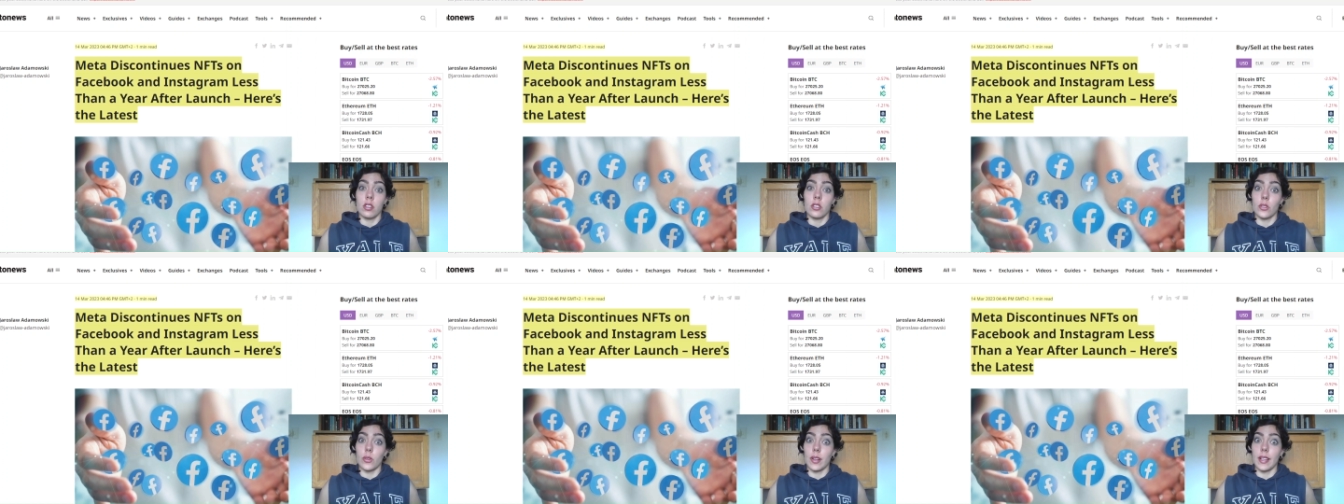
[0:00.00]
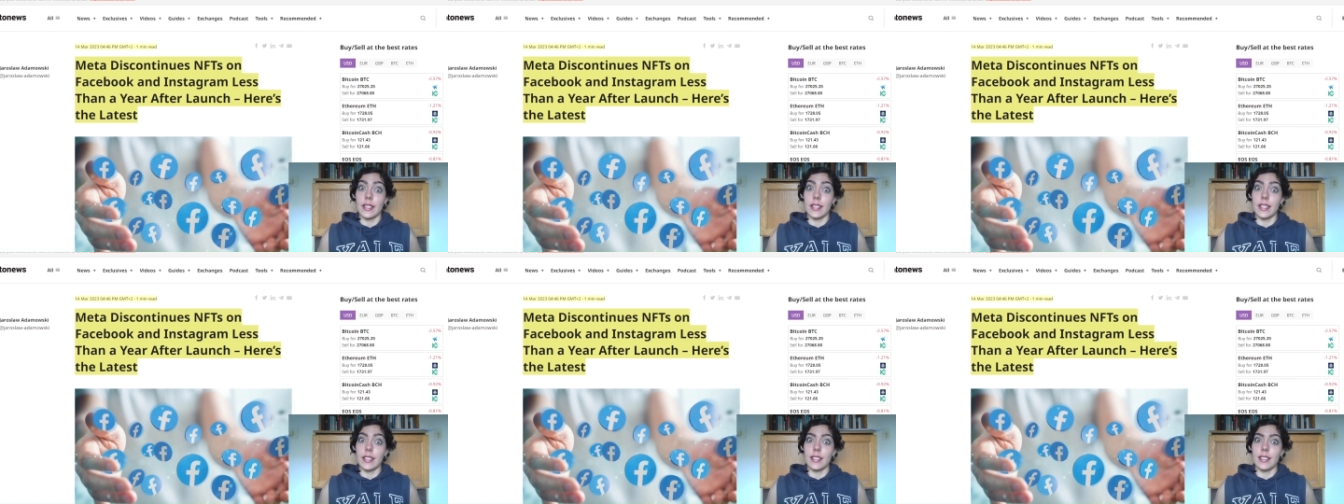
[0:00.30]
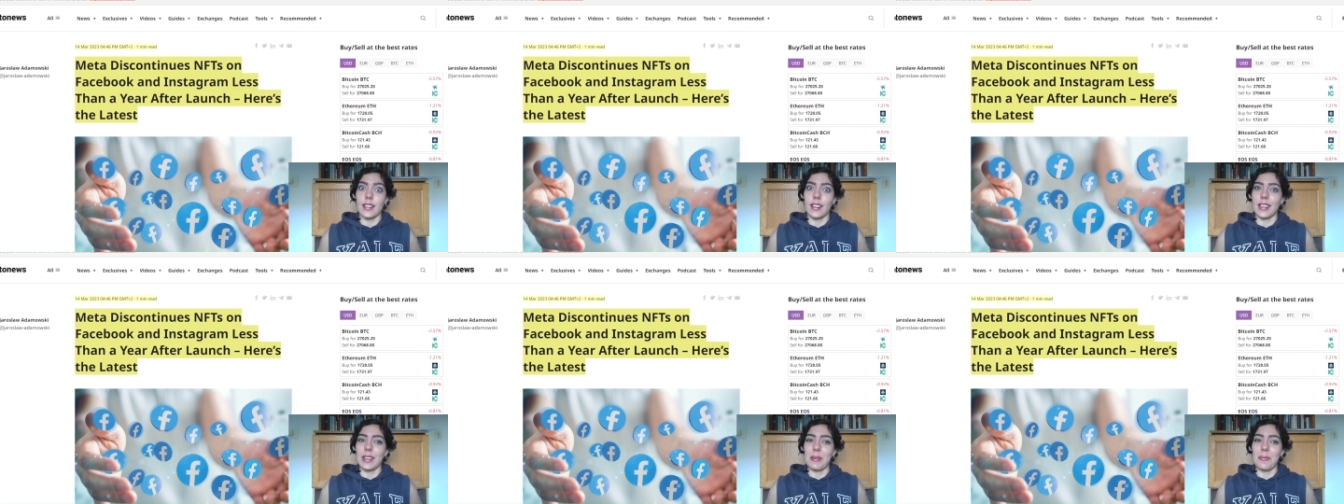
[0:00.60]
So let's get
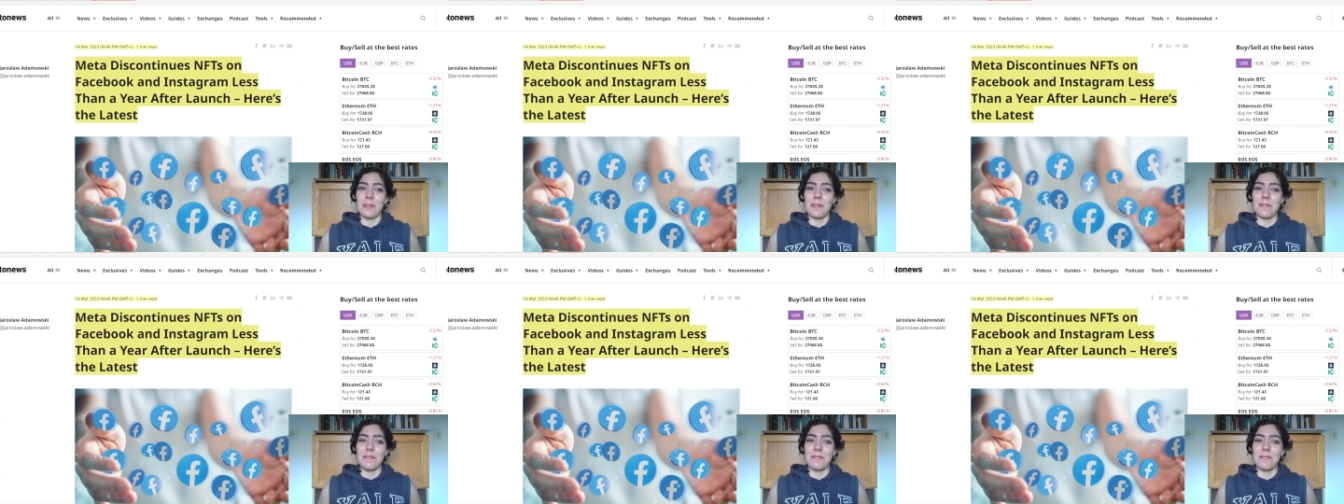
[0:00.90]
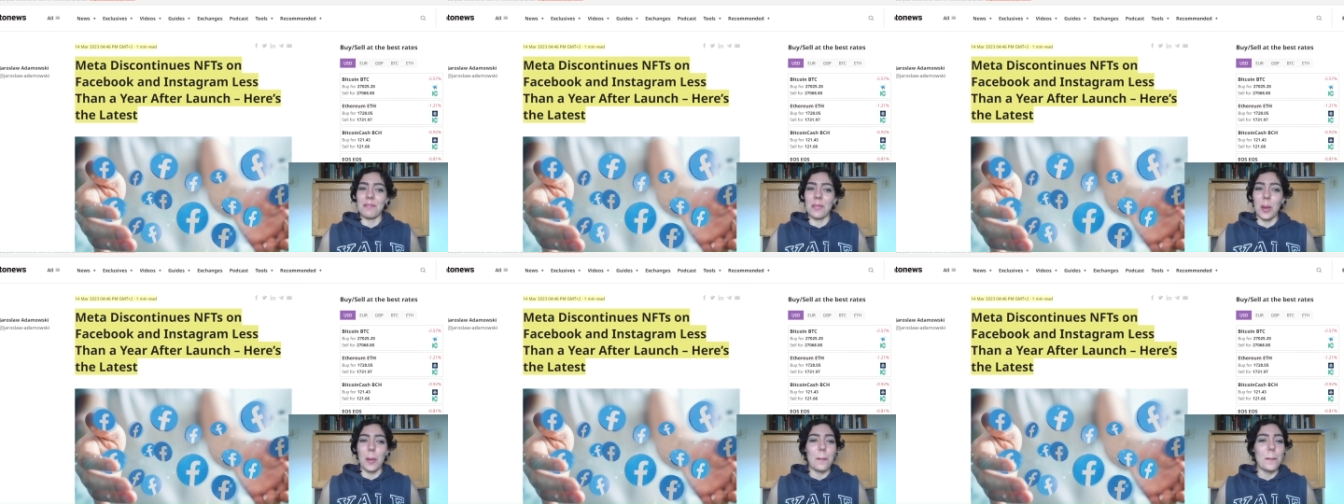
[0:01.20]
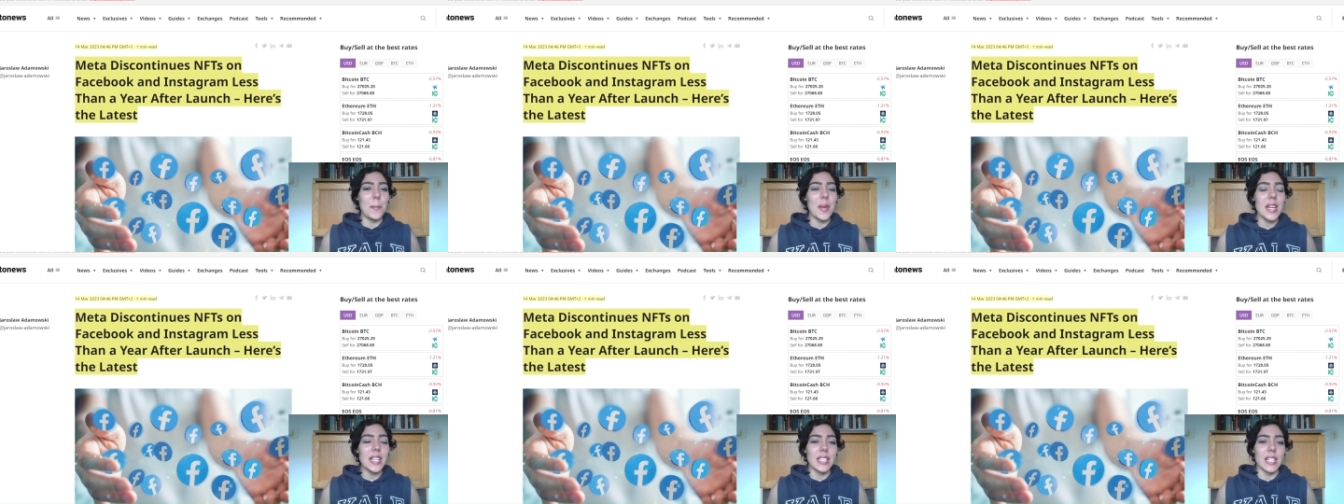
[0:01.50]
stuck in.
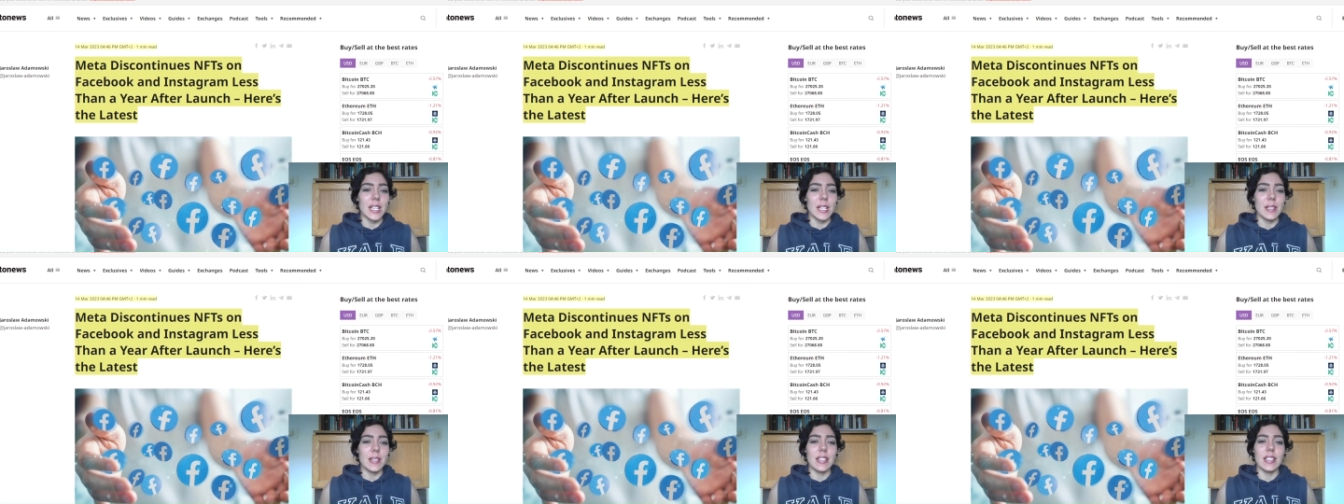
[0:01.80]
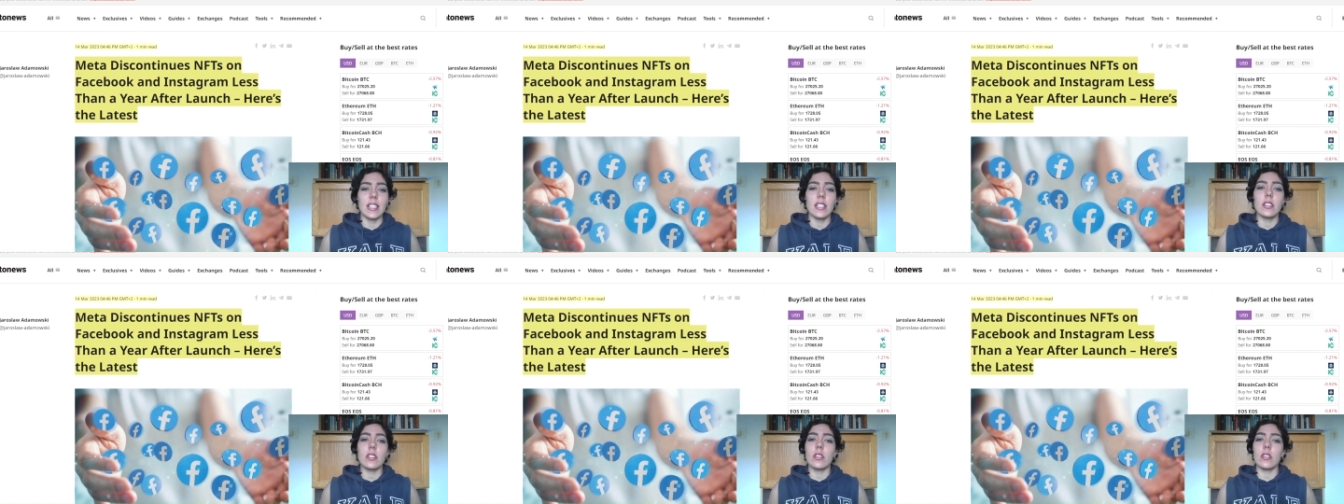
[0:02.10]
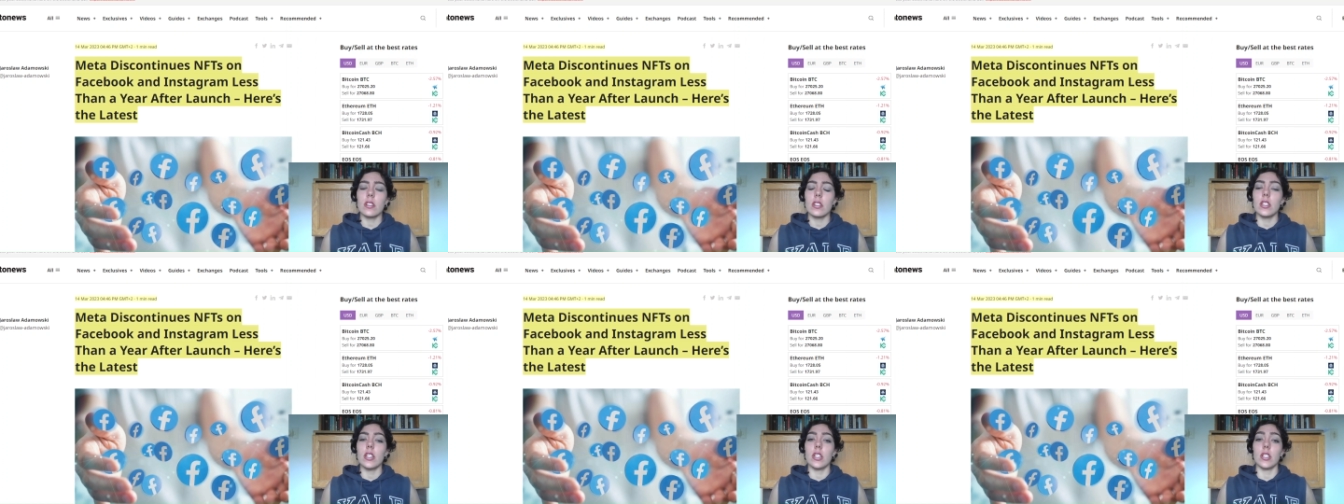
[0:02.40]
Meta
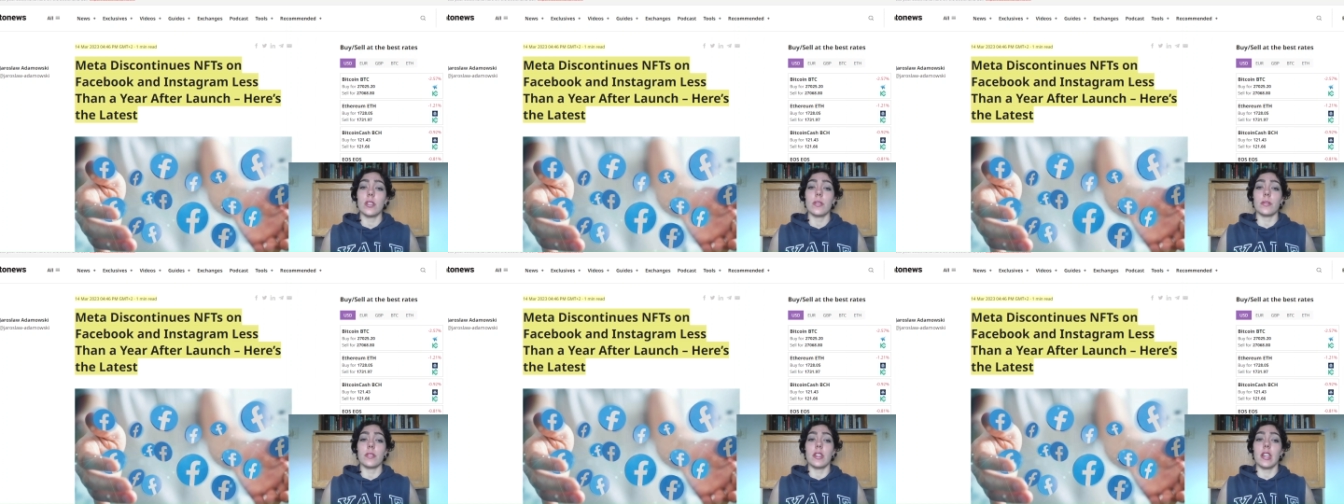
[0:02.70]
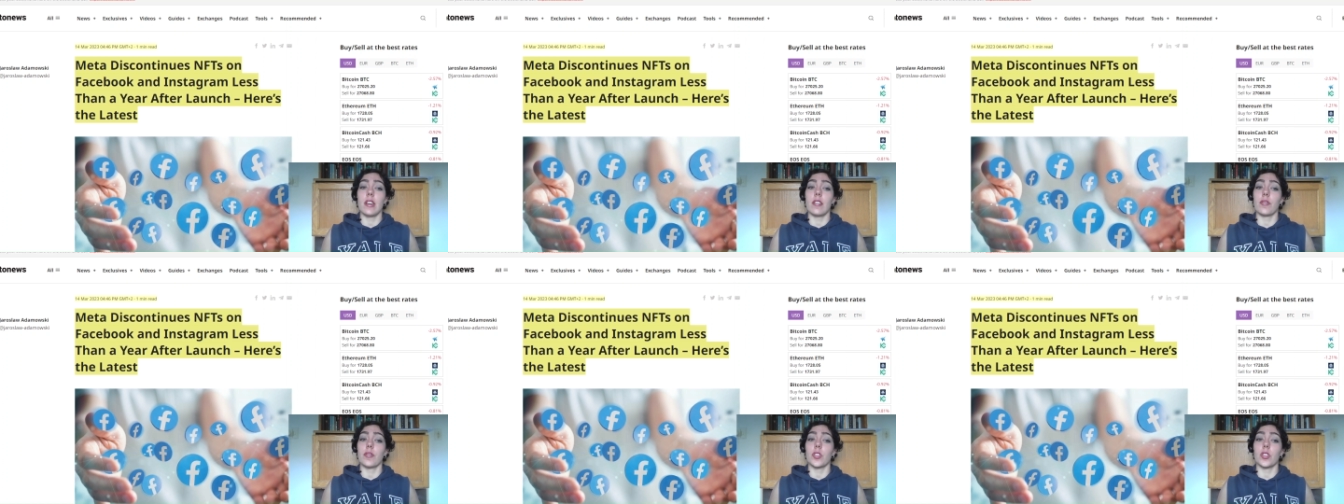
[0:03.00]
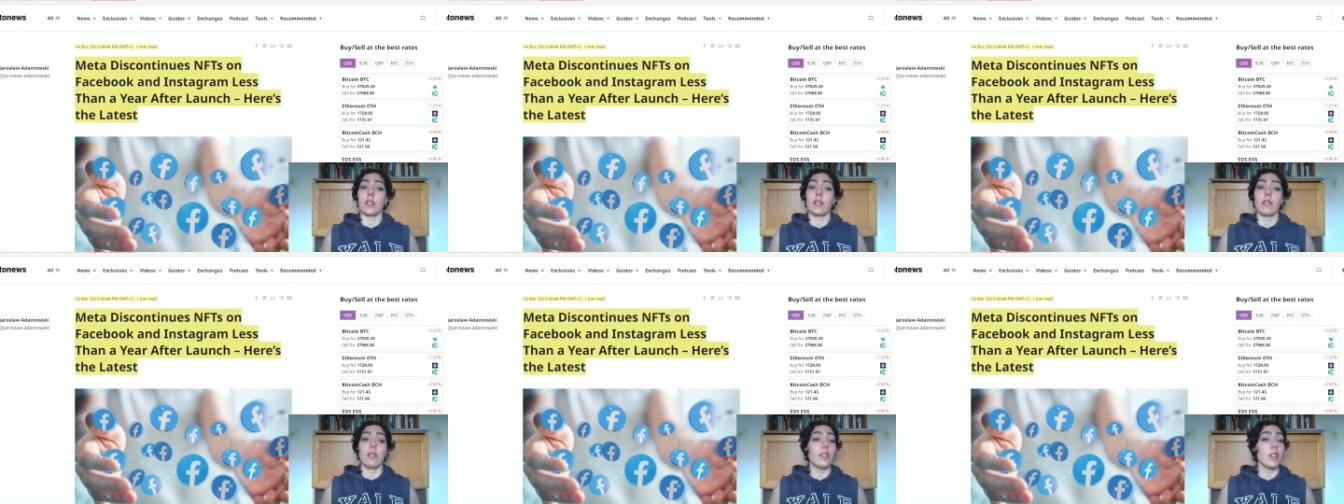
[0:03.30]
discontinues N F
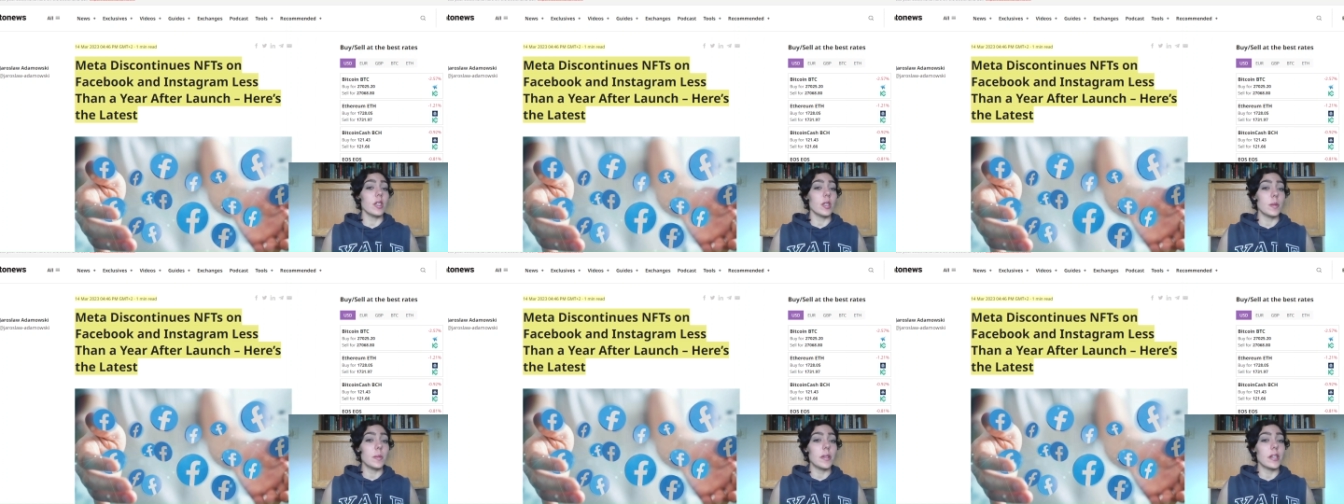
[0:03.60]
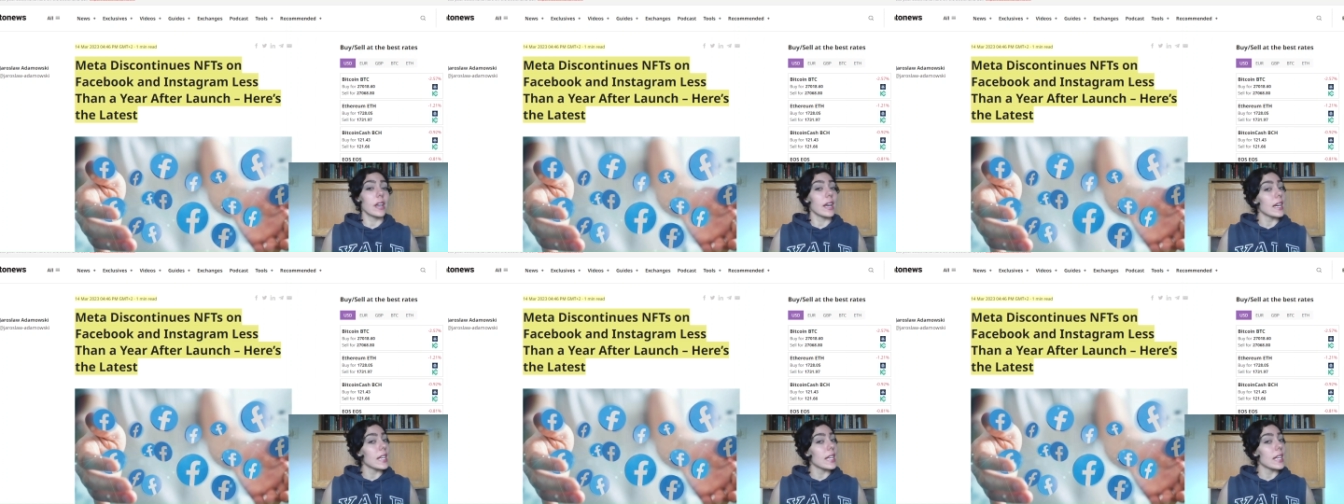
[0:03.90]
Ts on Facebook